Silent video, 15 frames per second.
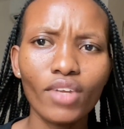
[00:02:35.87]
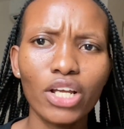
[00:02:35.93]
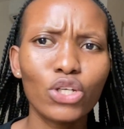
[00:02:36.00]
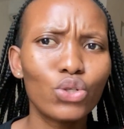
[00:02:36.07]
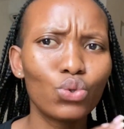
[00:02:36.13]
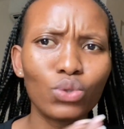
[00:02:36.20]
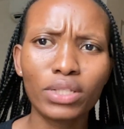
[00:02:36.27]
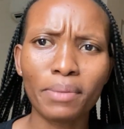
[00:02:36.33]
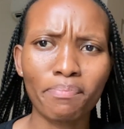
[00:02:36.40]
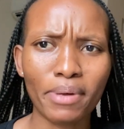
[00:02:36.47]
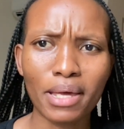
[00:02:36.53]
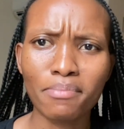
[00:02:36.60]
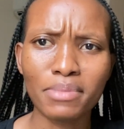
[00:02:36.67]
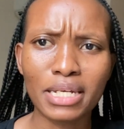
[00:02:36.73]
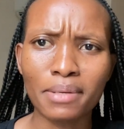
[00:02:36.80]
do the
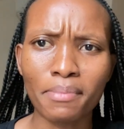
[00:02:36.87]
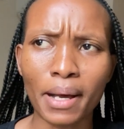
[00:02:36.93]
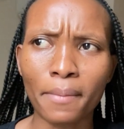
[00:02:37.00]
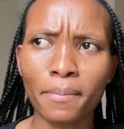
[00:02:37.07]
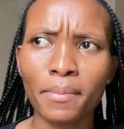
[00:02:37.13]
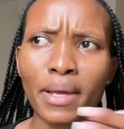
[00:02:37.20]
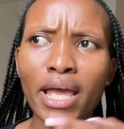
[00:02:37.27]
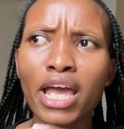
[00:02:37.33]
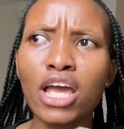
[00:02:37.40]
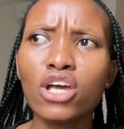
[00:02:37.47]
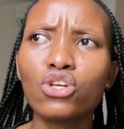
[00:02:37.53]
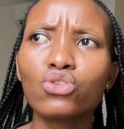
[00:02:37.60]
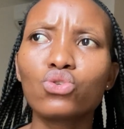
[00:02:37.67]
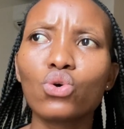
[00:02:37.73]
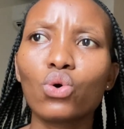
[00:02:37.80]
bare minimum.
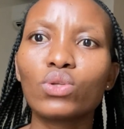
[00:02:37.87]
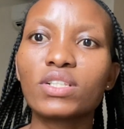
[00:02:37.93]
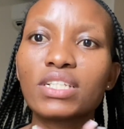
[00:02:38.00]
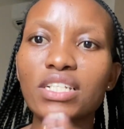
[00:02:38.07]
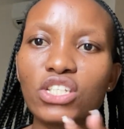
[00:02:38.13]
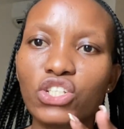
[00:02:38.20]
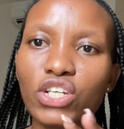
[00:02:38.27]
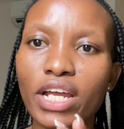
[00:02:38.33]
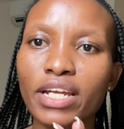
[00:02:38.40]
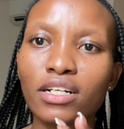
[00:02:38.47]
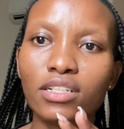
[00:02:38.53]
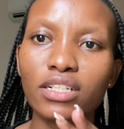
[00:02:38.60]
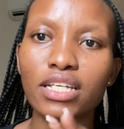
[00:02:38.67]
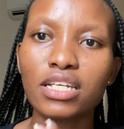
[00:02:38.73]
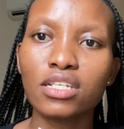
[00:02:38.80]
So this
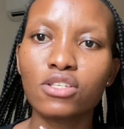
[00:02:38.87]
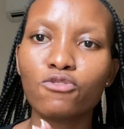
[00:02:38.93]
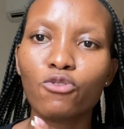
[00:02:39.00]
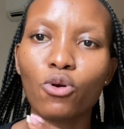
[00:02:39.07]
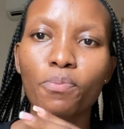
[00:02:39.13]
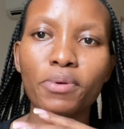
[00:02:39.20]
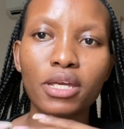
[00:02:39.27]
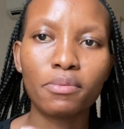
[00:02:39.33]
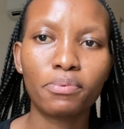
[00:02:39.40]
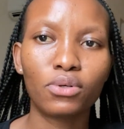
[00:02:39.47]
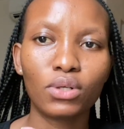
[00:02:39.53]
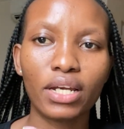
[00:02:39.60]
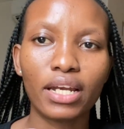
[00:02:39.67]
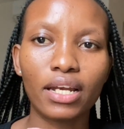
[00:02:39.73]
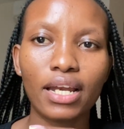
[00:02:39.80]
channel is for
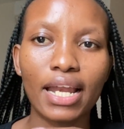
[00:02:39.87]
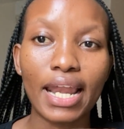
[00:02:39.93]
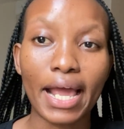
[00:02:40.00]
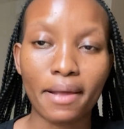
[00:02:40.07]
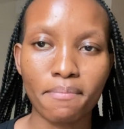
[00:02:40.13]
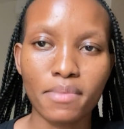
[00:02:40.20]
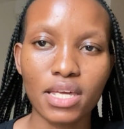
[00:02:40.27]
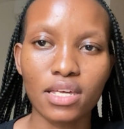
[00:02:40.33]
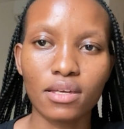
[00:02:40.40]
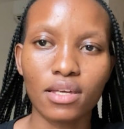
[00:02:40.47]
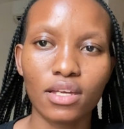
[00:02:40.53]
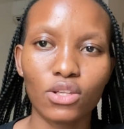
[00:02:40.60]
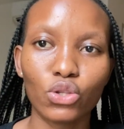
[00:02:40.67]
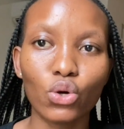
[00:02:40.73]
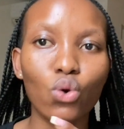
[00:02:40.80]
people like me,
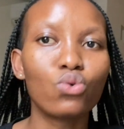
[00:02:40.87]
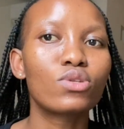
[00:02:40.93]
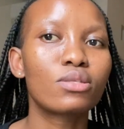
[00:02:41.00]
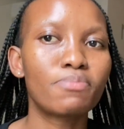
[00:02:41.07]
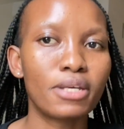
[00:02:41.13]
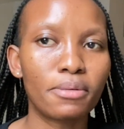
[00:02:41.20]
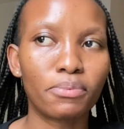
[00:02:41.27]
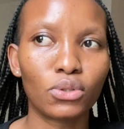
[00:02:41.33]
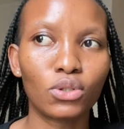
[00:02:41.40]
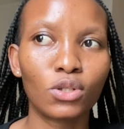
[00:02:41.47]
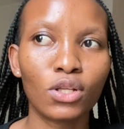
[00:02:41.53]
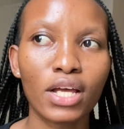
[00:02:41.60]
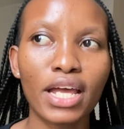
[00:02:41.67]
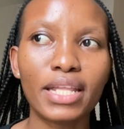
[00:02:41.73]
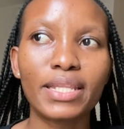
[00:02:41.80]
those people
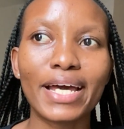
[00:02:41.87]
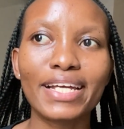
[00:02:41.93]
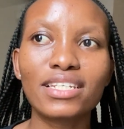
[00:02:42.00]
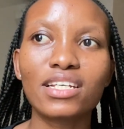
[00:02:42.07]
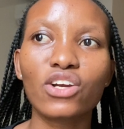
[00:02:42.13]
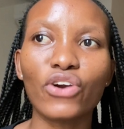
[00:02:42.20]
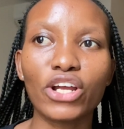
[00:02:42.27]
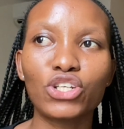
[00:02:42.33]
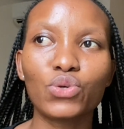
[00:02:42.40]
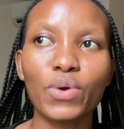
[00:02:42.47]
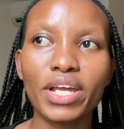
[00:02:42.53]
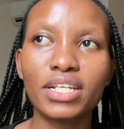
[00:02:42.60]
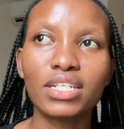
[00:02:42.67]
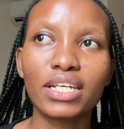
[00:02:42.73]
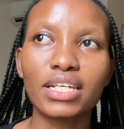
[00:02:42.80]
that
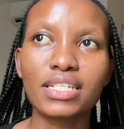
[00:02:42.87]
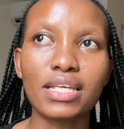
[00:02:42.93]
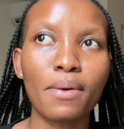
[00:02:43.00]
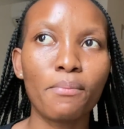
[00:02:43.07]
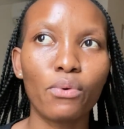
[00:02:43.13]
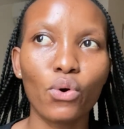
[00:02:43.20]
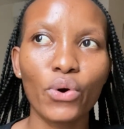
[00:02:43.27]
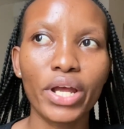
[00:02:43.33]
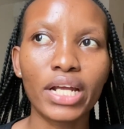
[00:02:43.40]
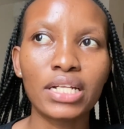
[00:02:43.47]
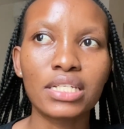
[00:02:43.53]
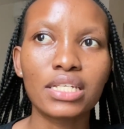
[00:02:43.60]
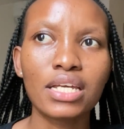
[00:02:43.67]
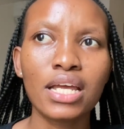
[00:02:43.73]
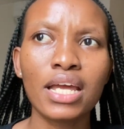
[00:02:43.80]
graduated at some
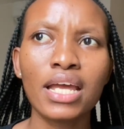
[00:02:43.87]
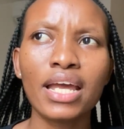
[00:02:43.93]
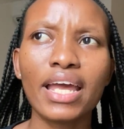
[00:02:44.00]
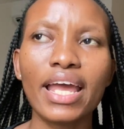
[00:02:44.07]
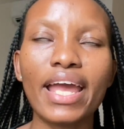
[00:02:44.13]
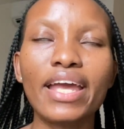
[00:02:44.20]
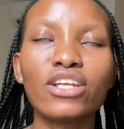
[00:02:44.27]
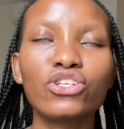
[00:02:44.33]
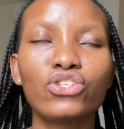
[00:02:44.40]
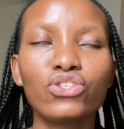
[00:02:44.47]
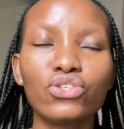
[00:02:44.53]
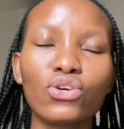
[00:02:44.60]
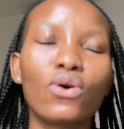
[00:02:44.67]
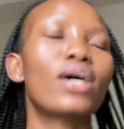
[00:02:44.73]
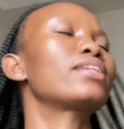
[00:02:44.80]
point. And you
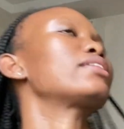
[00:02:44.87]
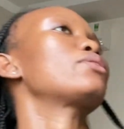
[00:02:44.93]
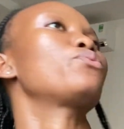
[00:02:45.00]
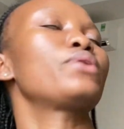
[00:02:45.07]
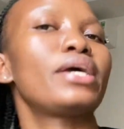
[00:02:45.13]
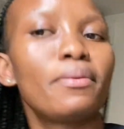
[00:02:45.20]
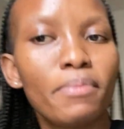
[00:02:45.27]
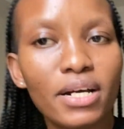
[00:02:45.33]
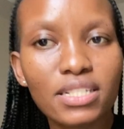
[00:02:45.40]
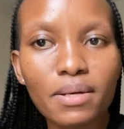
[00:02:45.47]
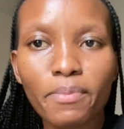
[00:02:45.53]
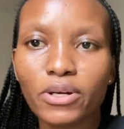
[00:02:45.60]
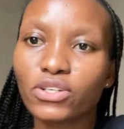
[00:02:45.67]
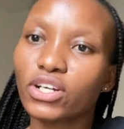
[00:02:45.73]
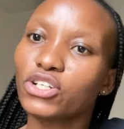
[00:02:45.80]
know what, the weird part
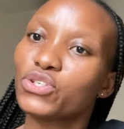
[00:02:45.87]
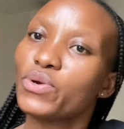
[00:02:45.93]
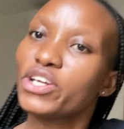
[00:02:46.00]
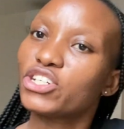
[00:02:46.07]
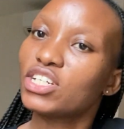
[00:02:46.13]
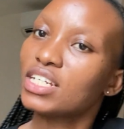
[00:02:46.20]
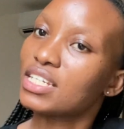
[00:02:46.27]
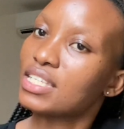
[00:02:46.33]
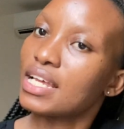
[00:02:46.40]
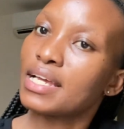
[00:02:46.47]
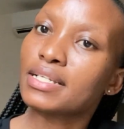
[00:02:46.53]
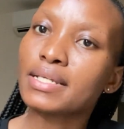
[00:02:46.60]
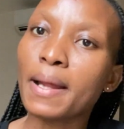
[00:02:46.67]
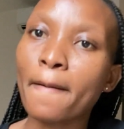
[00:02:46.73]
about graduation is that